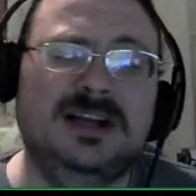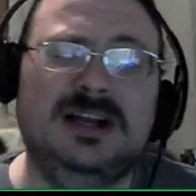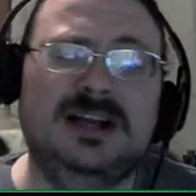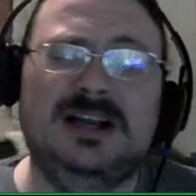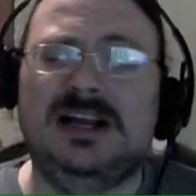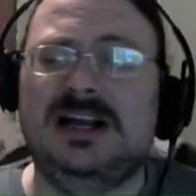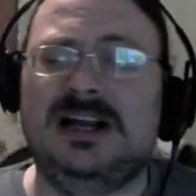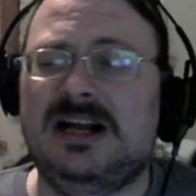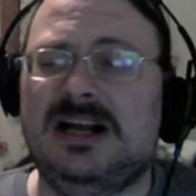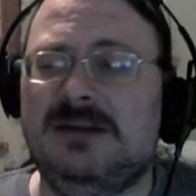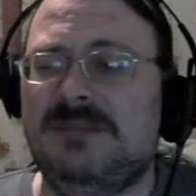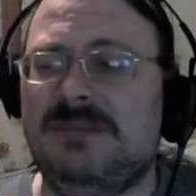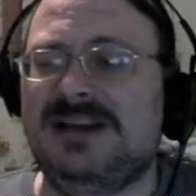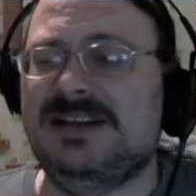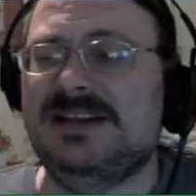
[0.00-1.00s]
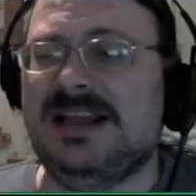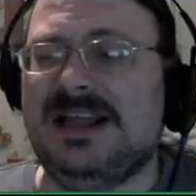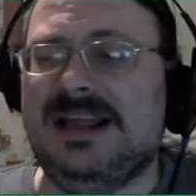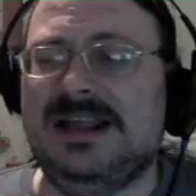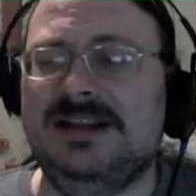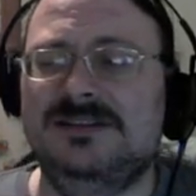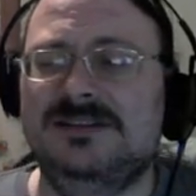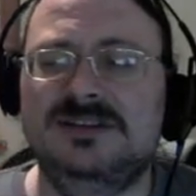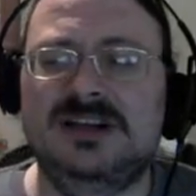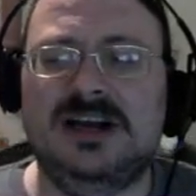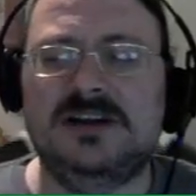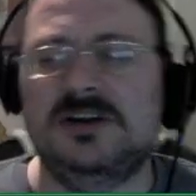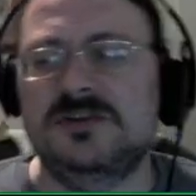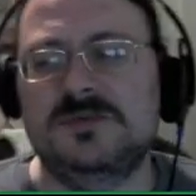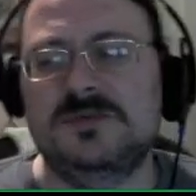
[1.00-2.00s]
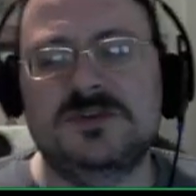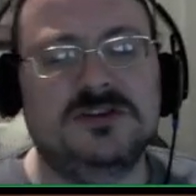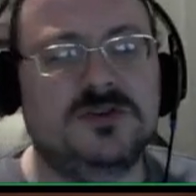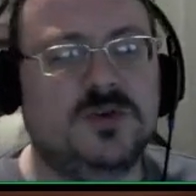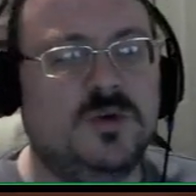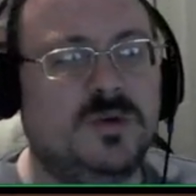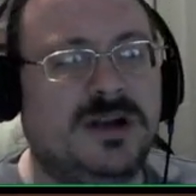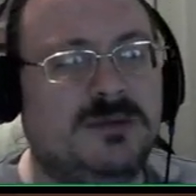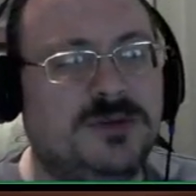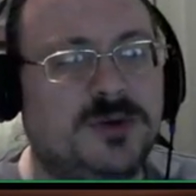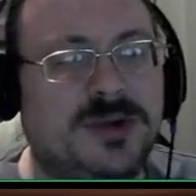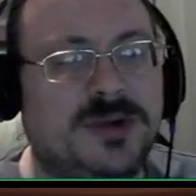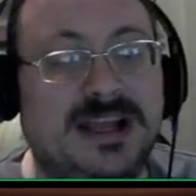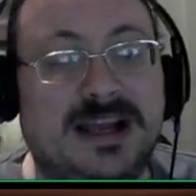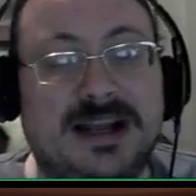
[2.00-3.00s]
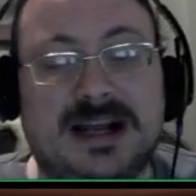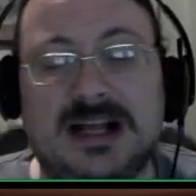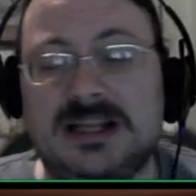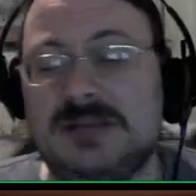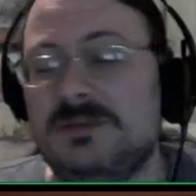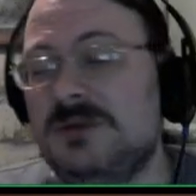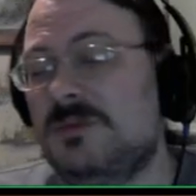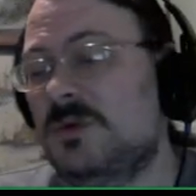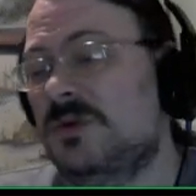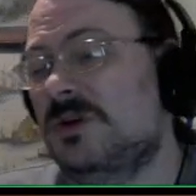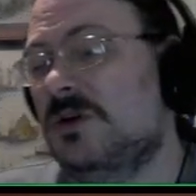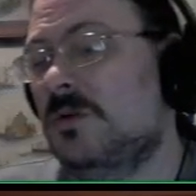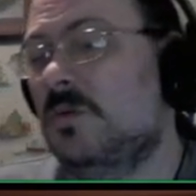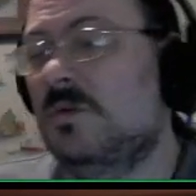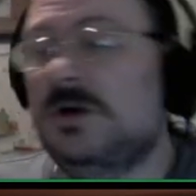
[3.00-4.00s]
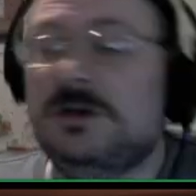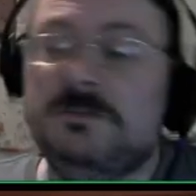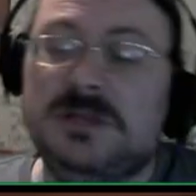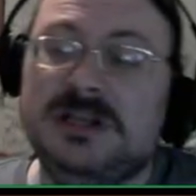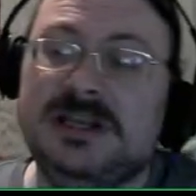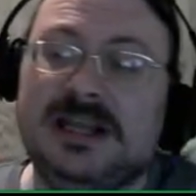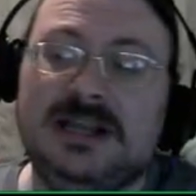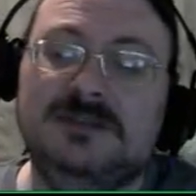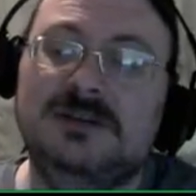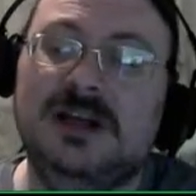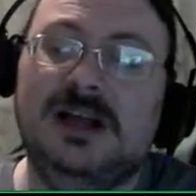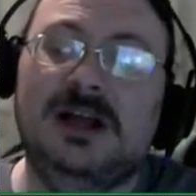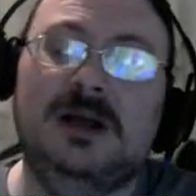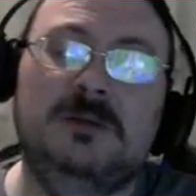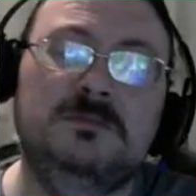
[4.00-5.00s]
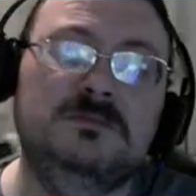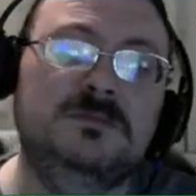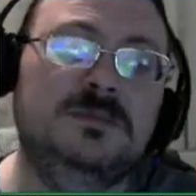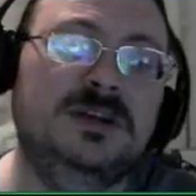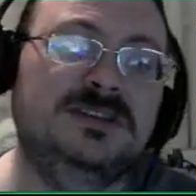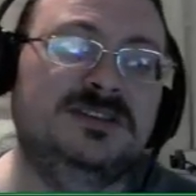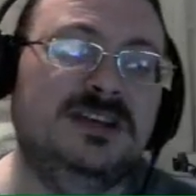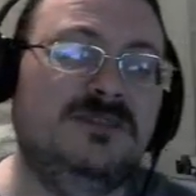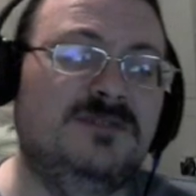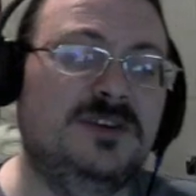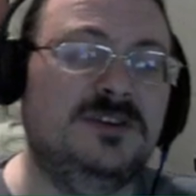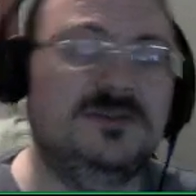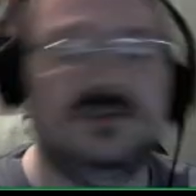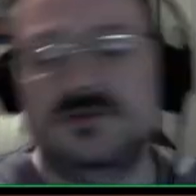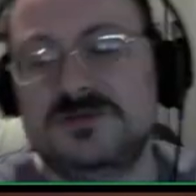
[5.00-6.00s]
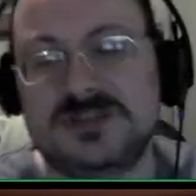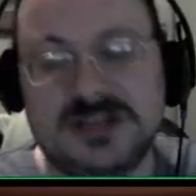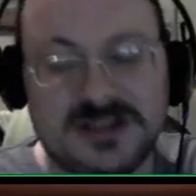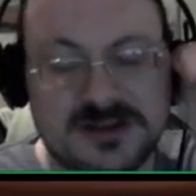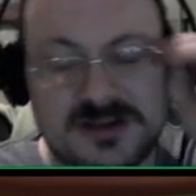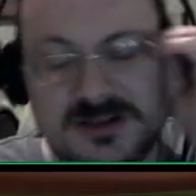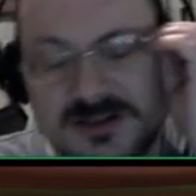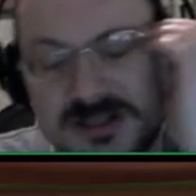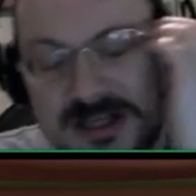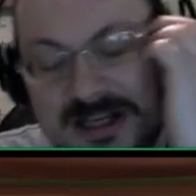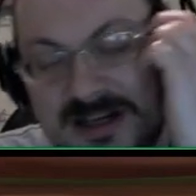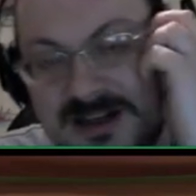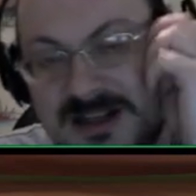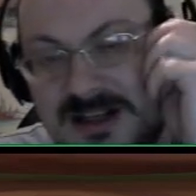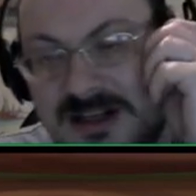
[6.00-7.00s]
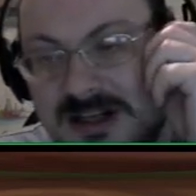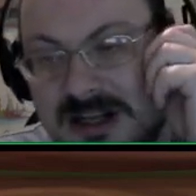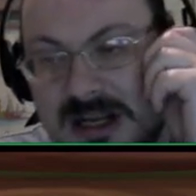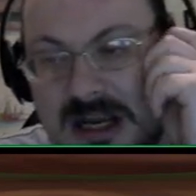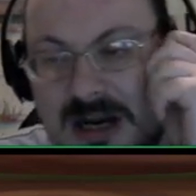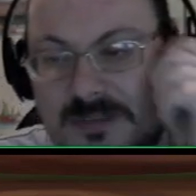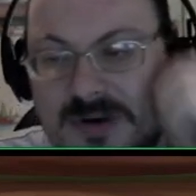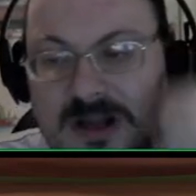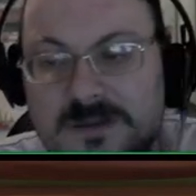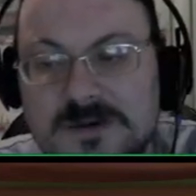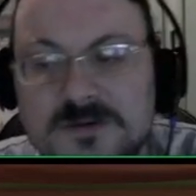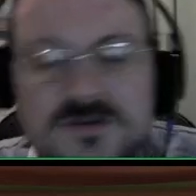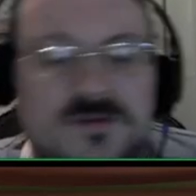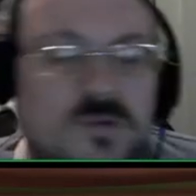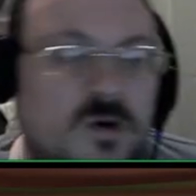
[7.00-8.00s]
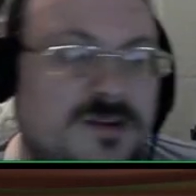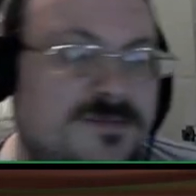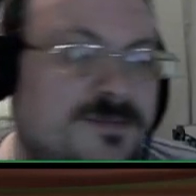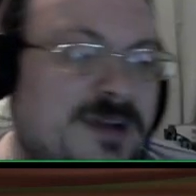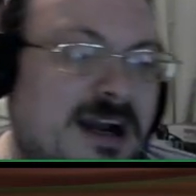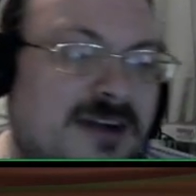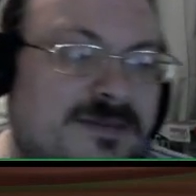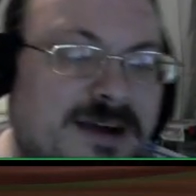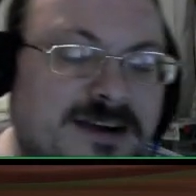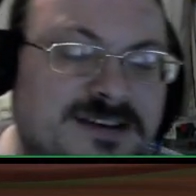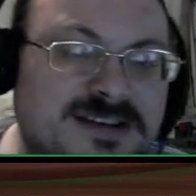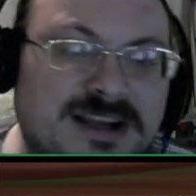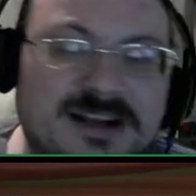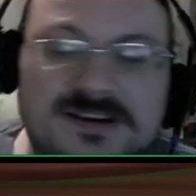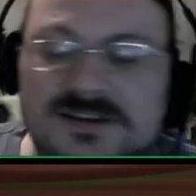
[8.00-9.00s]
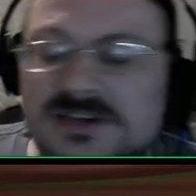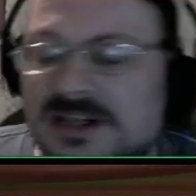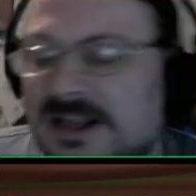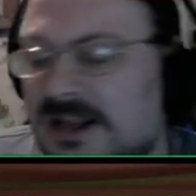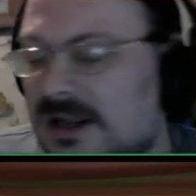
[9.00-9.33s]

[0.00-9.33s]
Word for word: Monday, not 100% sure what I'm doing yet. I'll let people know on Monday. Same for Tuesday, Thursday. I'll probably do some more Pathfinder 2nd Edition